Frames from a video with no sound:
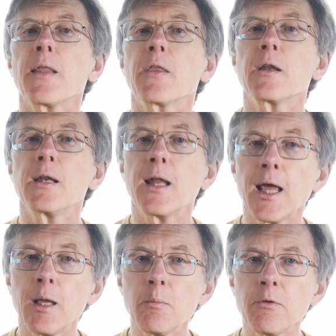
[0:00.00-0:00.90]
And the
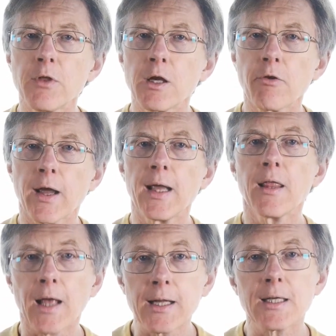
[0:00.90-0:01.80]
name of the array,
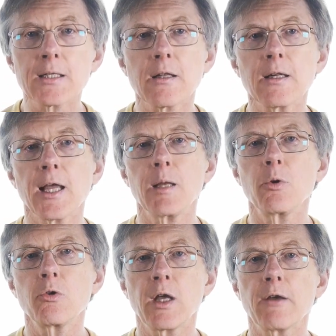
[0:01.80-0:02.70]
that is the name
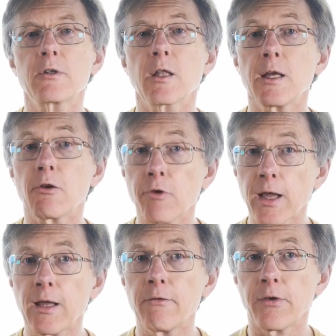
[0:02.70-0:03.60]
you give to the
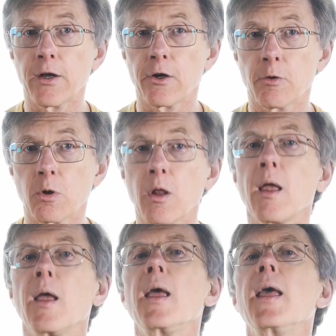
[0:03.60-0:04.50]
array variable,
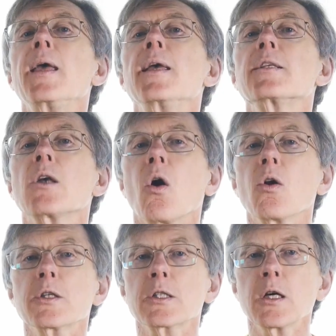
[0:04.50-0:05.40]
is
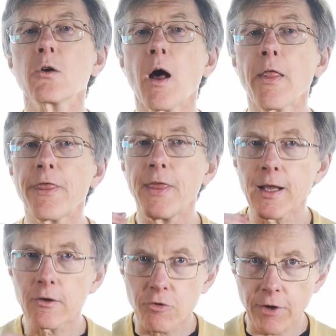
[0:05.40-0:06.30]
also the
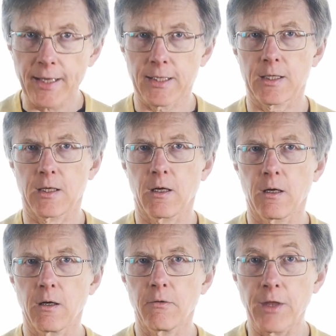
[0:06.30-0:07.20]
address
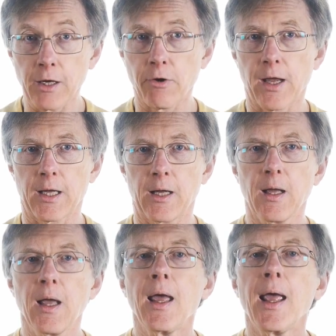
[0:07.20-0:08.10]
of the array.
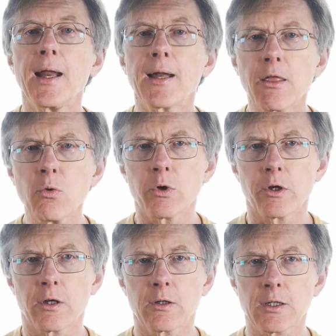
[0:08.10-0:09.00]
In other
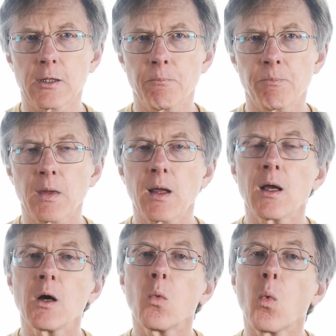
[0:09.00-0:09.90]
words,
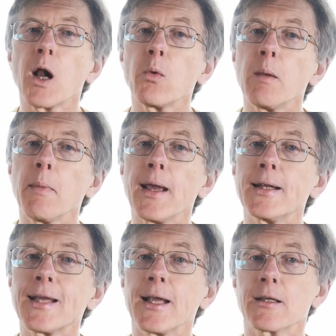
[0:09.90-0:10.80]
while we may
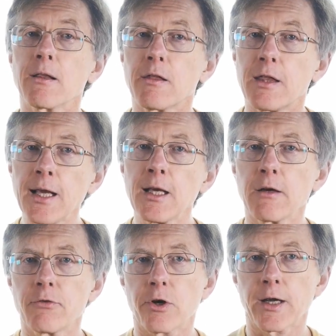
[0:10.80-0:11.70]
tend to think
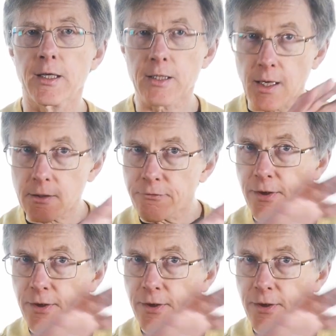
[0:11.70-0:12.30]
of arrays as